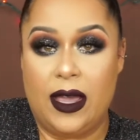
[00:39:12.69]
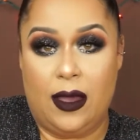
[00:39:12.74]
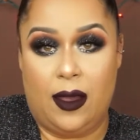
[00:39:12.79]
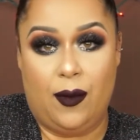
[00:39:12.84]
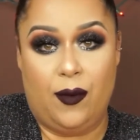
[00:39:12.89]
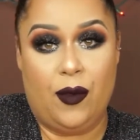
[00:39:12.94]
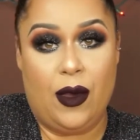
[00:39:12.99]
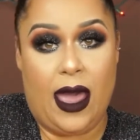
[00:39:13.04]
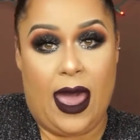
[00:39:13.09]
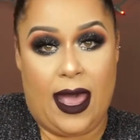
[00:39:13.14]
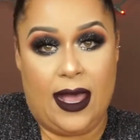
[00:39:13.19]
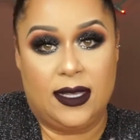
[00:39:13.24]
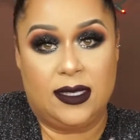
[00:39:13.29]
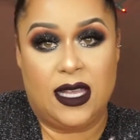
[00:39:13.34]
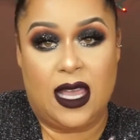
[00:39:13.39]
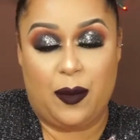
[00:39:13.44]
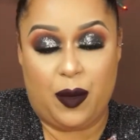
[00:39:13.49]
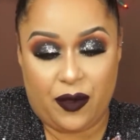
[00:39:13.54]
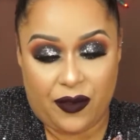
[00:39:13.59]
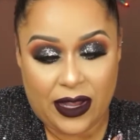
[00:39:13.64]
as
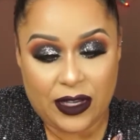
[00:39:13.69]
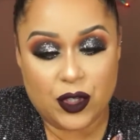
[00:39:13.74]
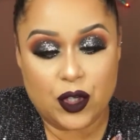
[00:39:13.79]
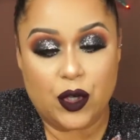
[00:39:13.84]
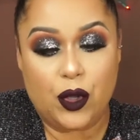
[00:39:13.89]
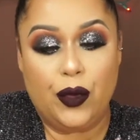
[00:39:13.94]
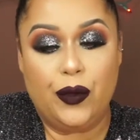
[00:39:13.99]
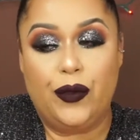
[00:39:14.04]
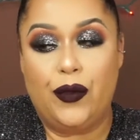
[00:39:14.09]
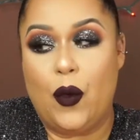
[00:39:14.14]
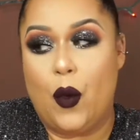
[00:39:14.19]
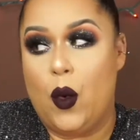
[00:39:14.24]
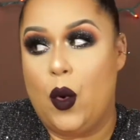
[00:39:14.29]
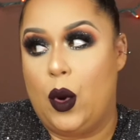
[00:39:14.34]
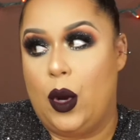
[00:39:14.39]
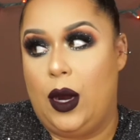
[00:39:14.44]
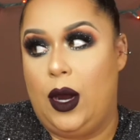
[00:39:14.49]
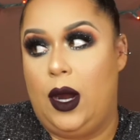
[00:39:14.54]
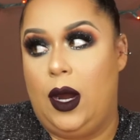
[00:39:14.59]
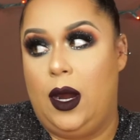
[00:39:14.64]
a professional
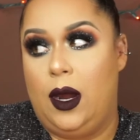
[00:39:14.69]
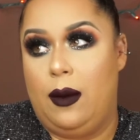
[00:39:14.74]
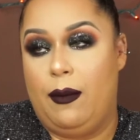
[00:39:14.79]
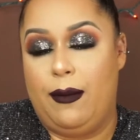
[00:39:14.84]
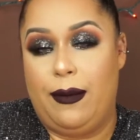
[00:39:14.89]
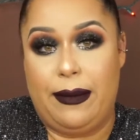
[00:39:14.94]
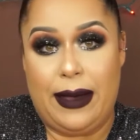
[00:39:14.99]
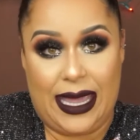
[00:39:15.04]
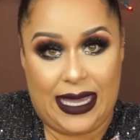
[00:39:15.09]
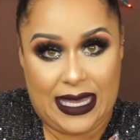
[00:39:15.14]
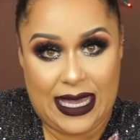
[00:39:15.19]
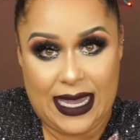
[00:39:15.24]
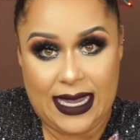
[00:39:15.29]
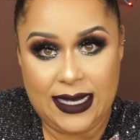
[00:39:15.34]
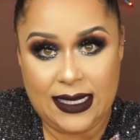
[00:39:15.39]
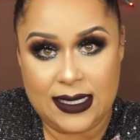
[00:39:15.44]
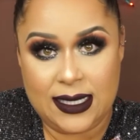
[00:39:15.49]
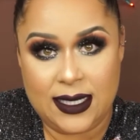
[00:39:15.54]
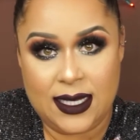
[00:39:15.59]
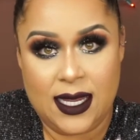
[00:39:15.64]
for my
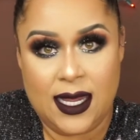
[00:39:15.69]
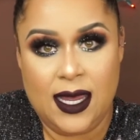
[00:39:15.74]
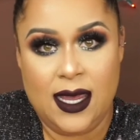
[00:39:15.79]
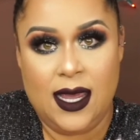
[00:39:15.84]
kit.